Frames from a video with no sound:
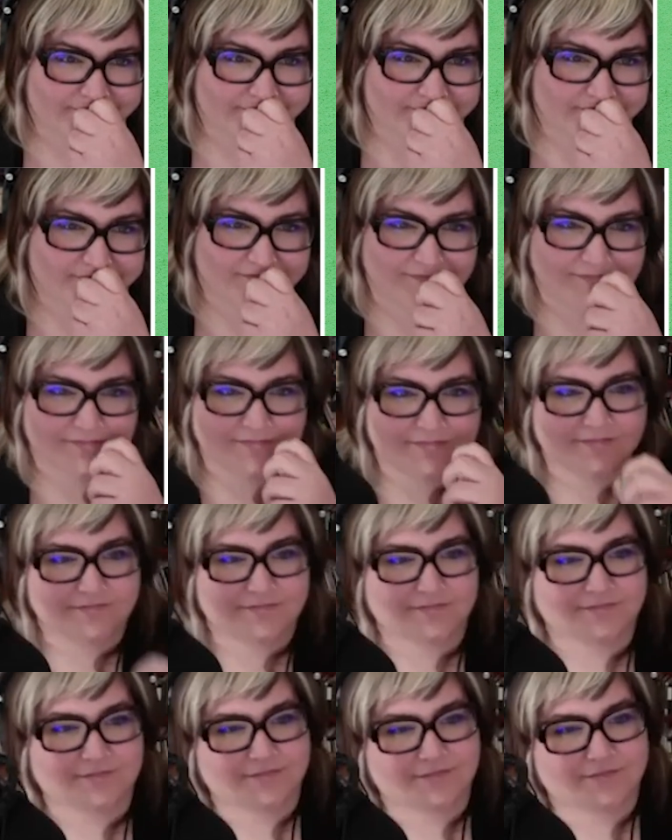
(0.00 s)

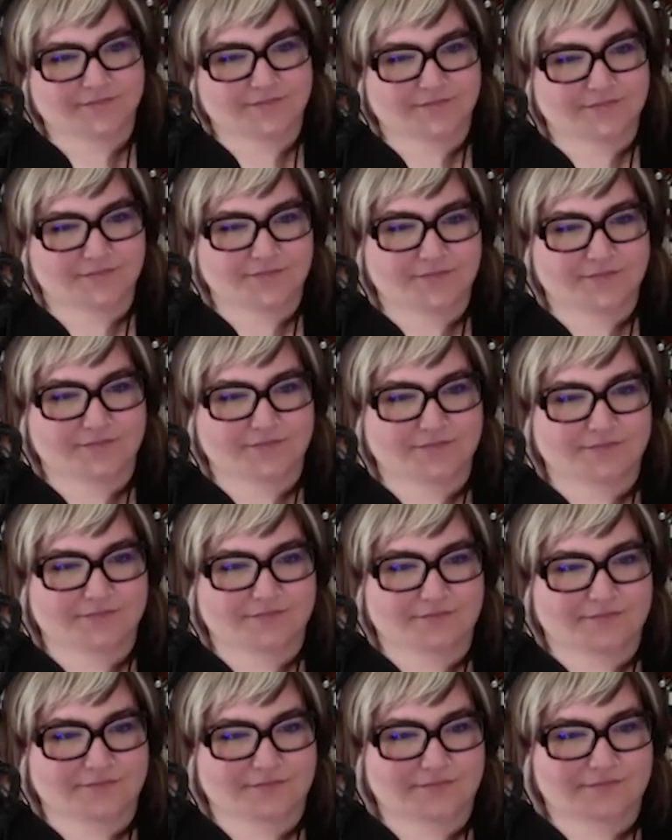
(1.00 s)

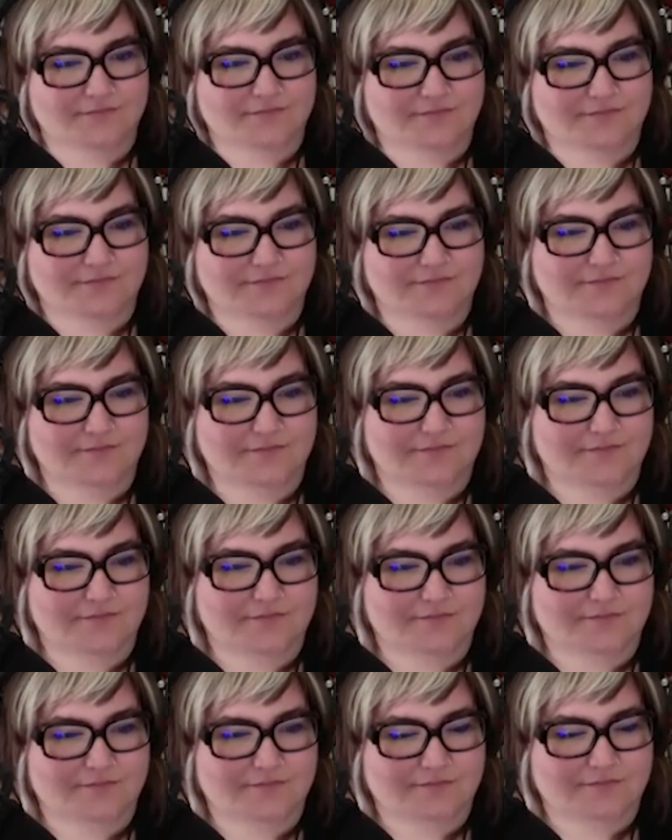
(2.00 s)

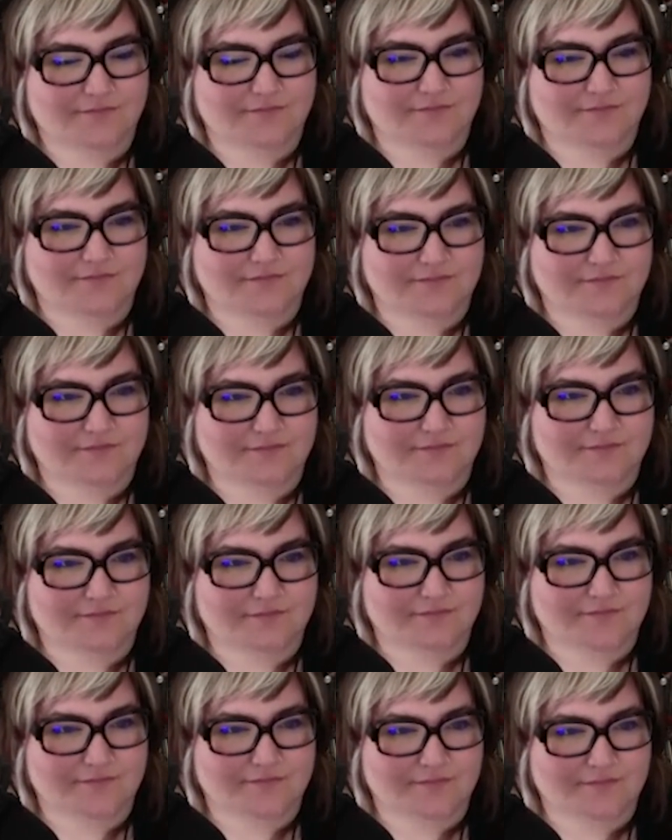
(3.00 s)

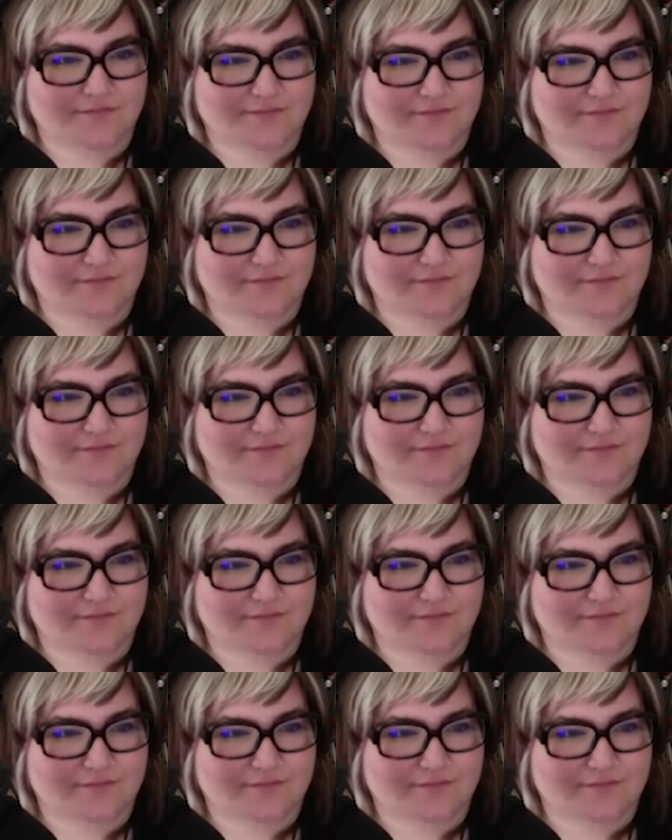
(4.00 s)
(silent)